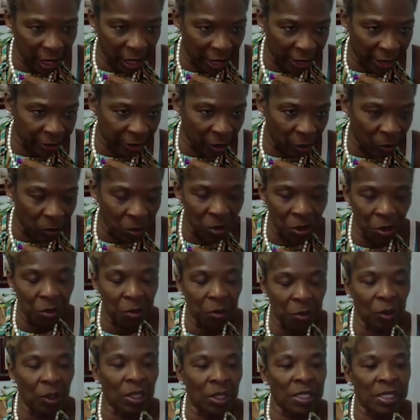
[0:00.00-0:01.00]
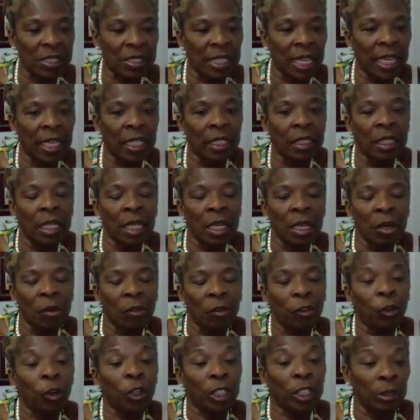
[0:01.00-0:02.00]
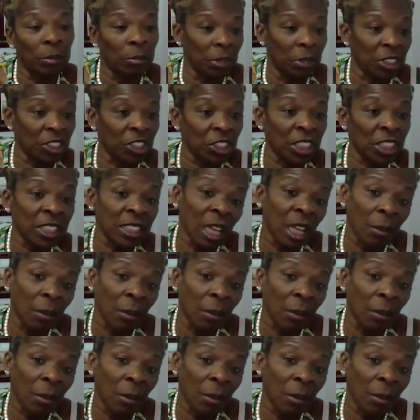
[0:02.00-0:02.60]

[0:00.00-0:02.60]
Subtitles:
I don't do real estate for commissions.